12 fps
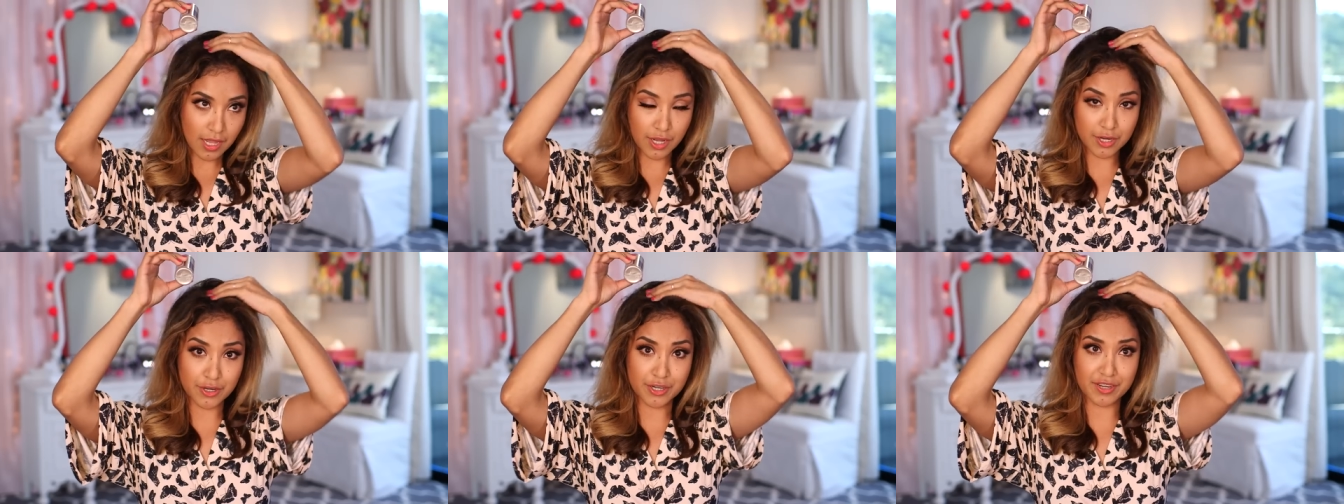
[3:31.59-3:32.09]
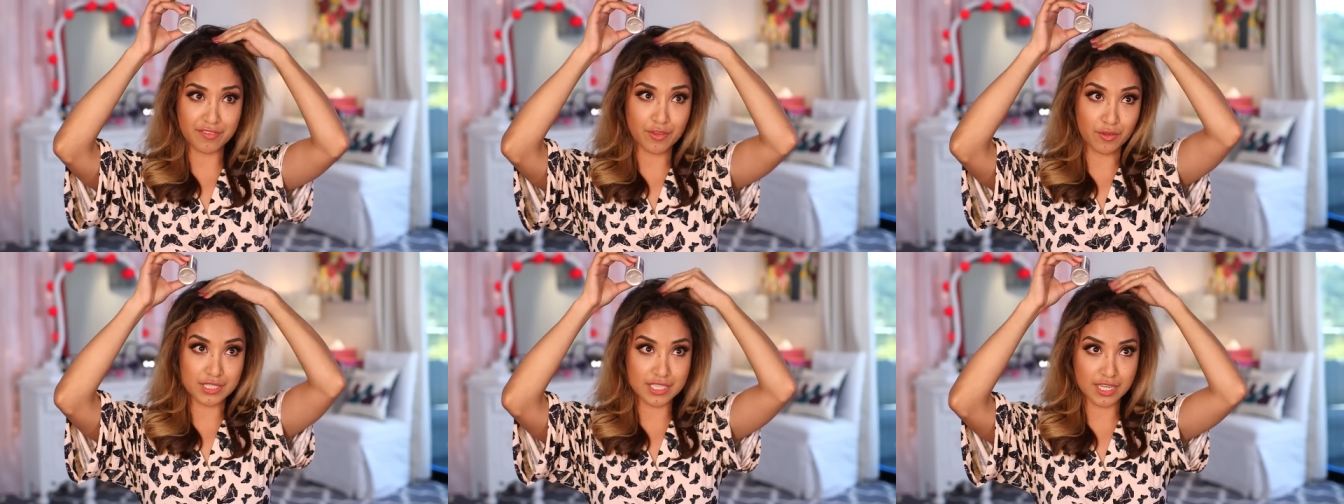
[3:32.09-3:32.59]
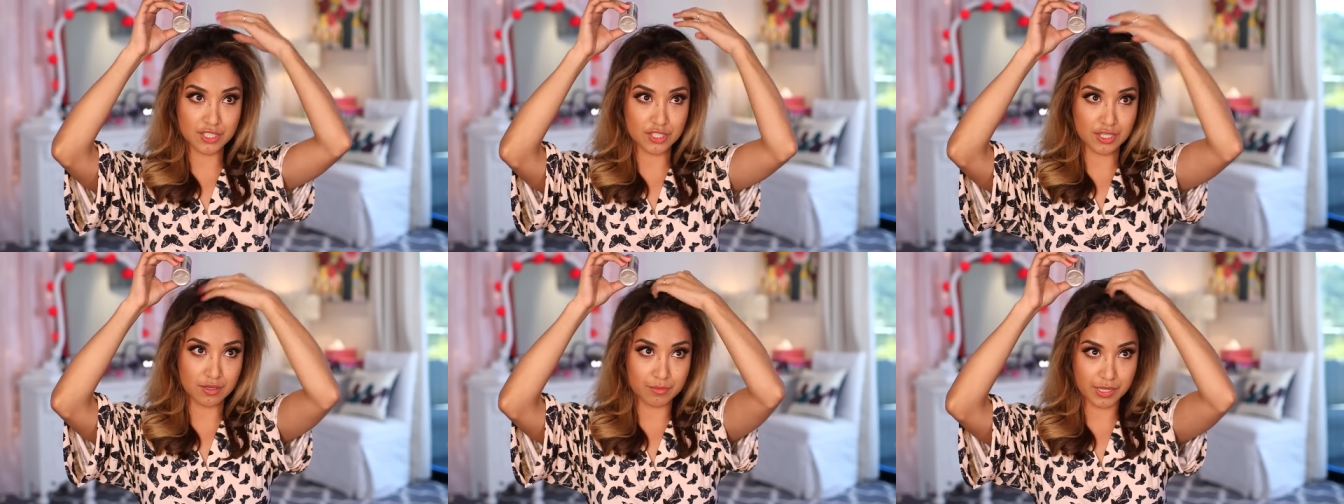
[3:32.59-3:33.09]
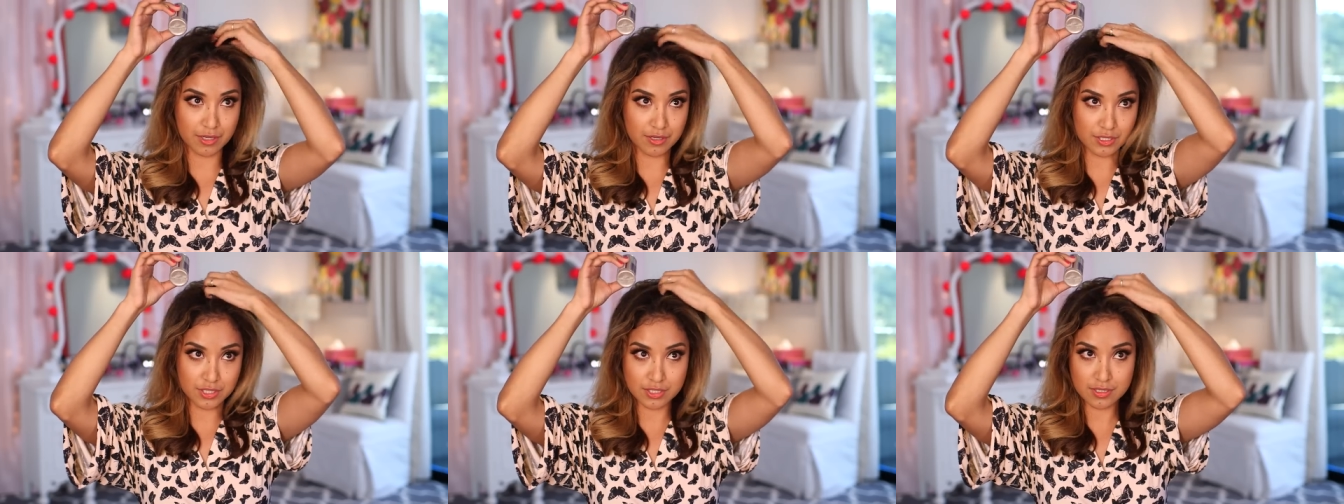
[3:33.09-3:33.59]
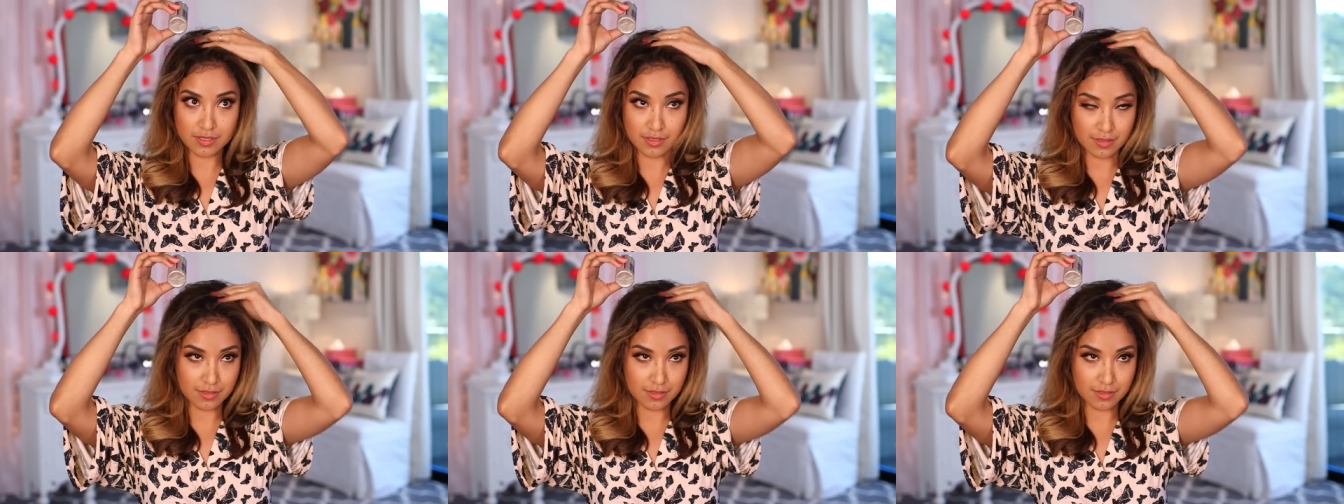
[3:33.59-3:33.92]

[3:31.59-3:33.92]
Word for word: I can already feel the texture, oh my gosh.